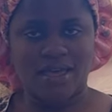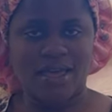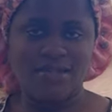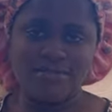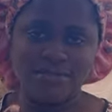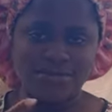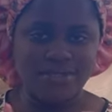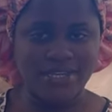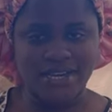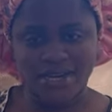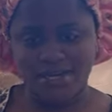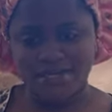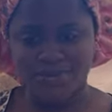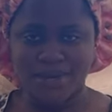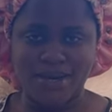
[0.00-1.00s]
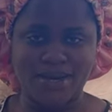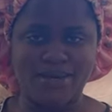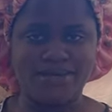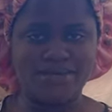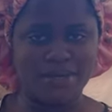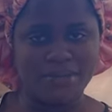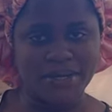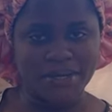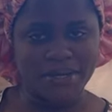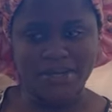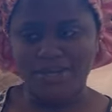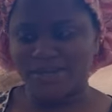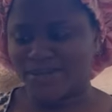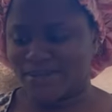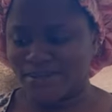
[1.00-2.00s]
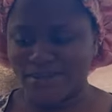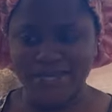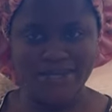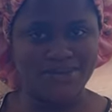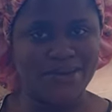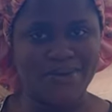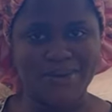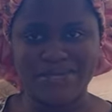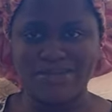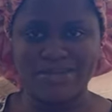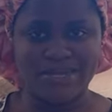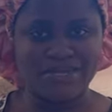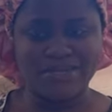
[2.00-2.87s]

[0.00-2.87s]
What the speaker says: I told you guys we're going on summer holidays, so that's why I went to get